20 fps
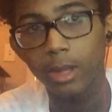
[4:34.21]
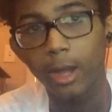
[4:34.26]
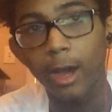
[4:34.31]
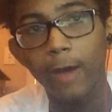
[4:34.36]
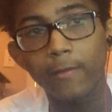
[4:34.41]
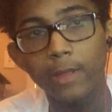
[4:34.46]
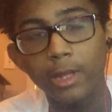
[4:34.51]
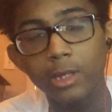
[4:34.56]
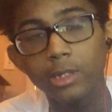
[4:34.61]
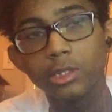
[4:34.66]

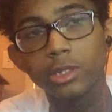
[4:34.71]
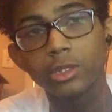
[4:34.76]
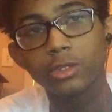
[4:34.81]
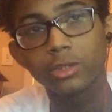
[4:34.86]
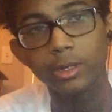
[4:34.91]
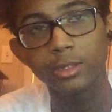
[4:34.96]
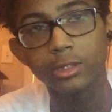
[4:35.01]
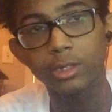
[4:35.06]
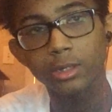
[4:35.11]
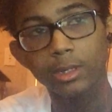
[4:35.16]
I feel like you should
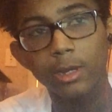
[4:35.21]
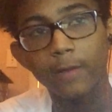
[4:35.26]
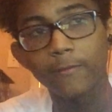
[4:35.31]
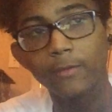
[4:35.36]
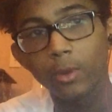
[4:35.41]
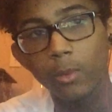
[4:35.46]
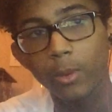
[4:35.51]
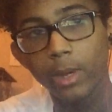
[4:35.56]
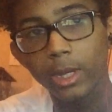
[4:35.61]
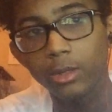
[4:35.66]
treat yourself
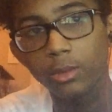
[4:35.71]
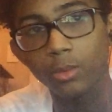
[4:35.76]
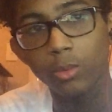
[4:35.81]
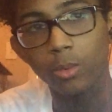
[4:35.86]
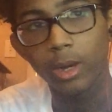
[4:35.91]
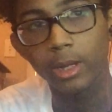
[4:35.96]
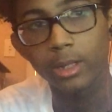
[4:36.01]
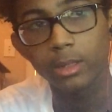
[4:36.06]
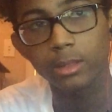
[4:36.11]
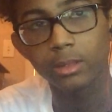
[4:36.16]
the way you
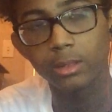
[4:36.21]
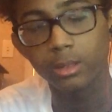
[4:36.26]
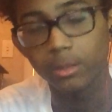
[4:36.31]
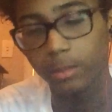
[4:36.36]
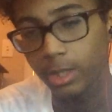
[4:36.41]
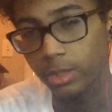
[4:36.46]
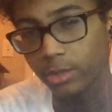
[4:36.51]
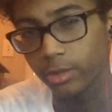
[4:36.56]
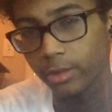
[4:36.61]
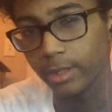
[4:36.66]
want to
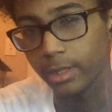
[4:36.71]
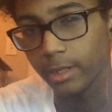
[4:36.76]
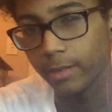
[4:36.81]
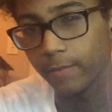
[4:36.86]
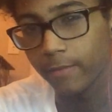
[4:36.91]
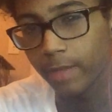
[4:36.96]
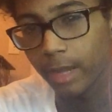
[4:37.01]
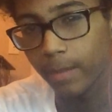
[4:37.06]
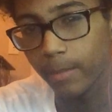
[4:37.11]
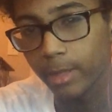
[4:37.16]
be treated,
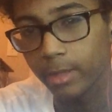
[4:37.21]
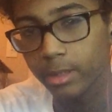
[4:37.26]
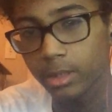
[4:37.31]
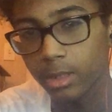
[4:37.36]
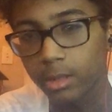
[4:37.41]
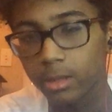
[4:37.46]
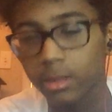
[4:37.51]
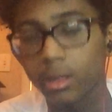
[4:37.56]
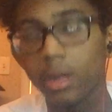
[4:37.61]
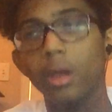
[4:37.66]
if that makes
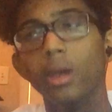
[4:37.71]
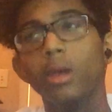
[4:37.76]
sense.